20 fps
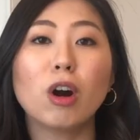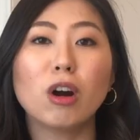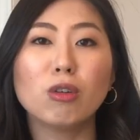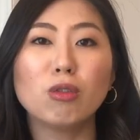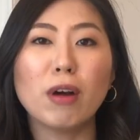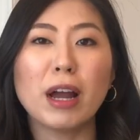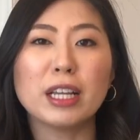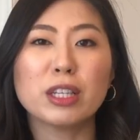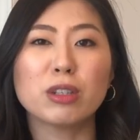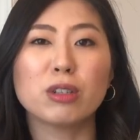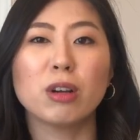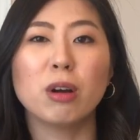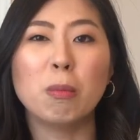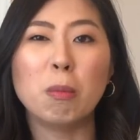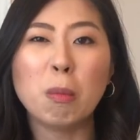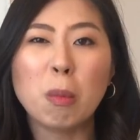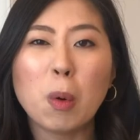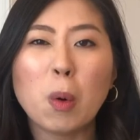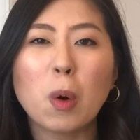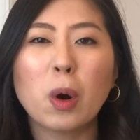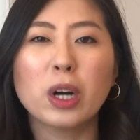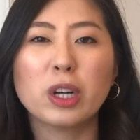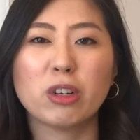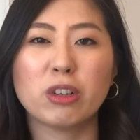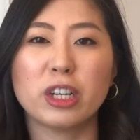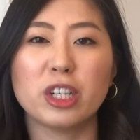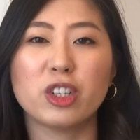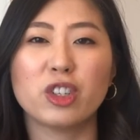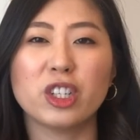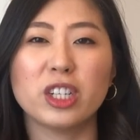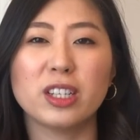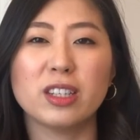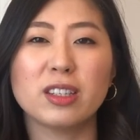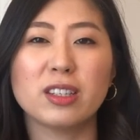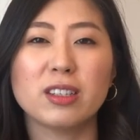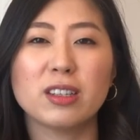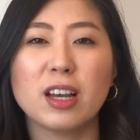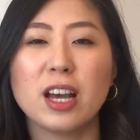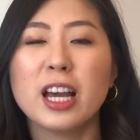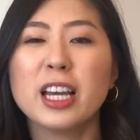arrest more Christians.
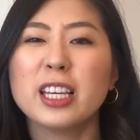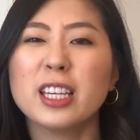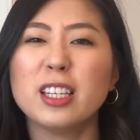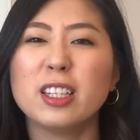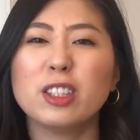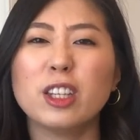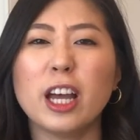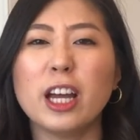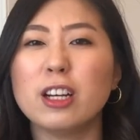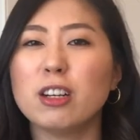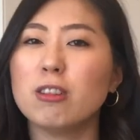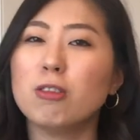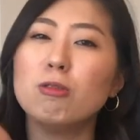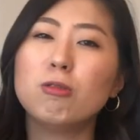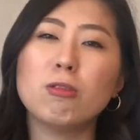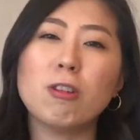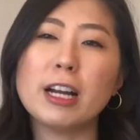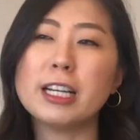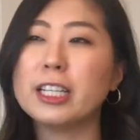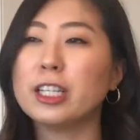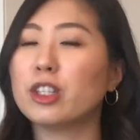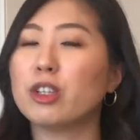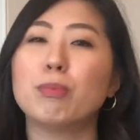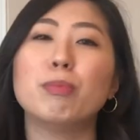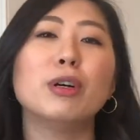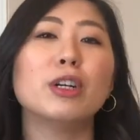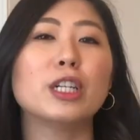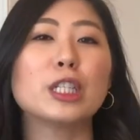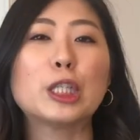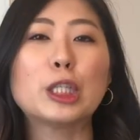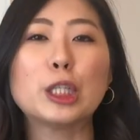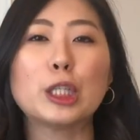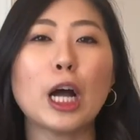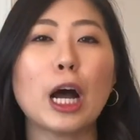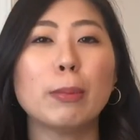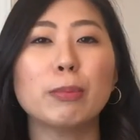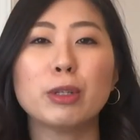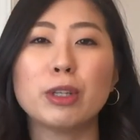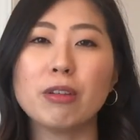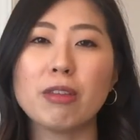He said, "Oh, I need to put a
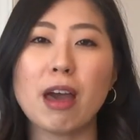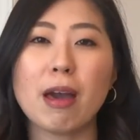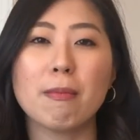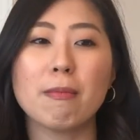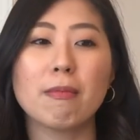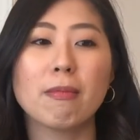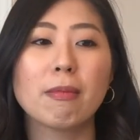stop to them."